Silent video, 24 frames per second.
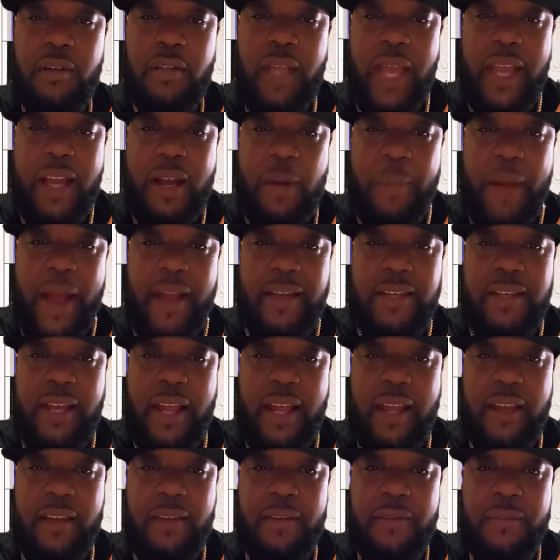Think about
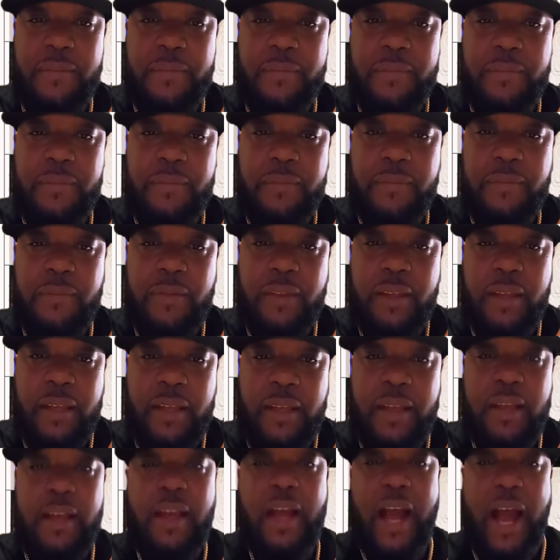that.
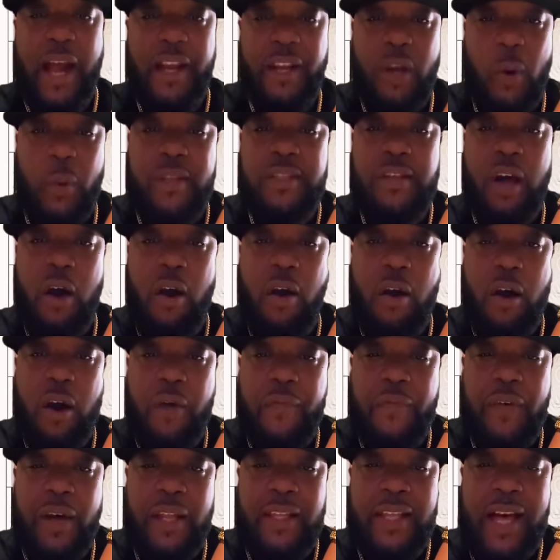I know it's
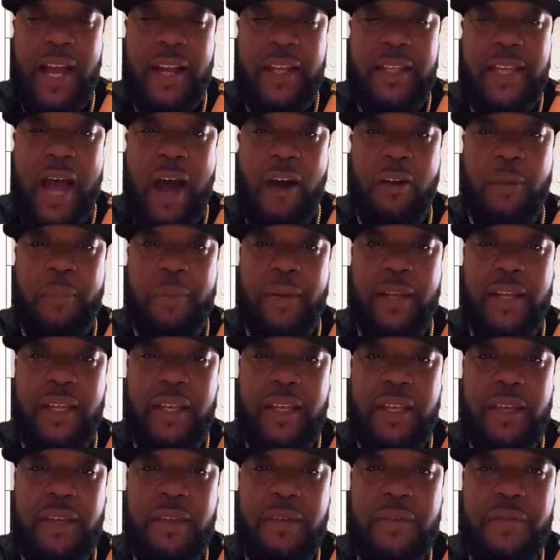hard for a lot of y'all to
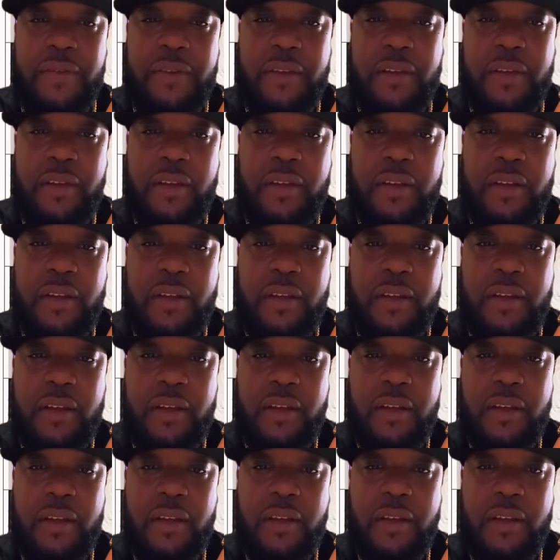believe,
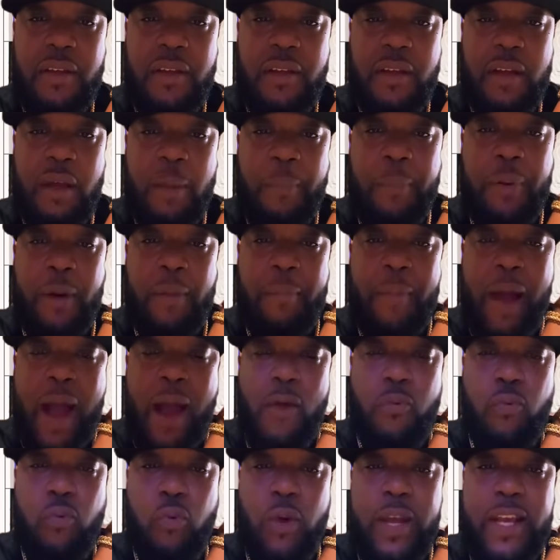but
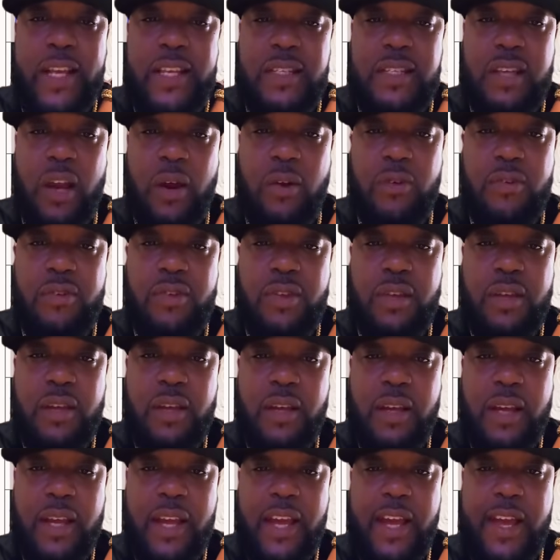my research
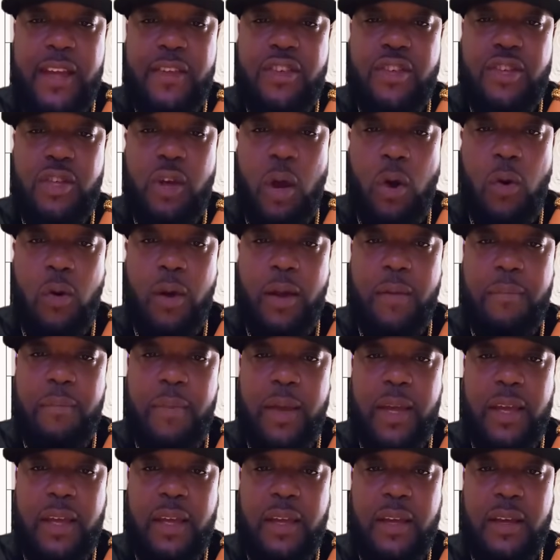is showing
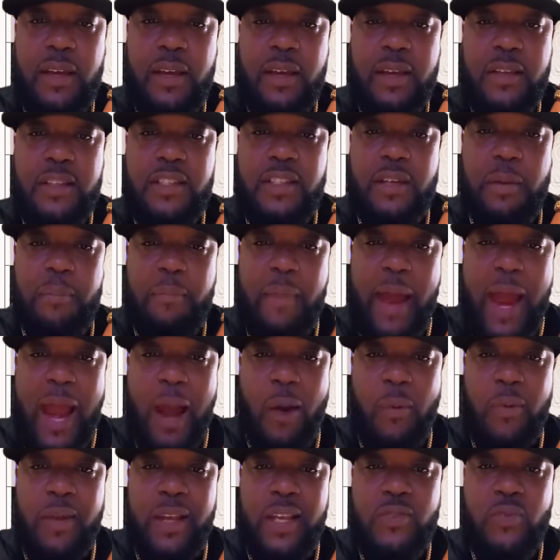me
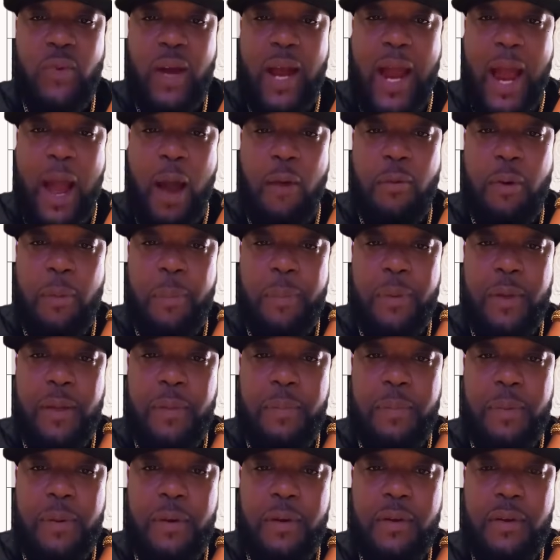Sumerians were our
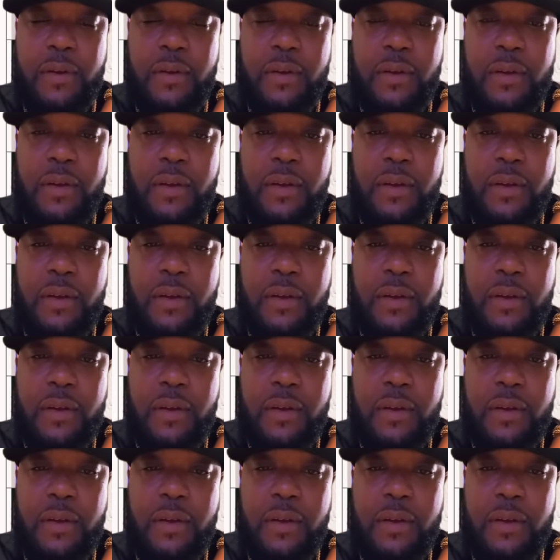people.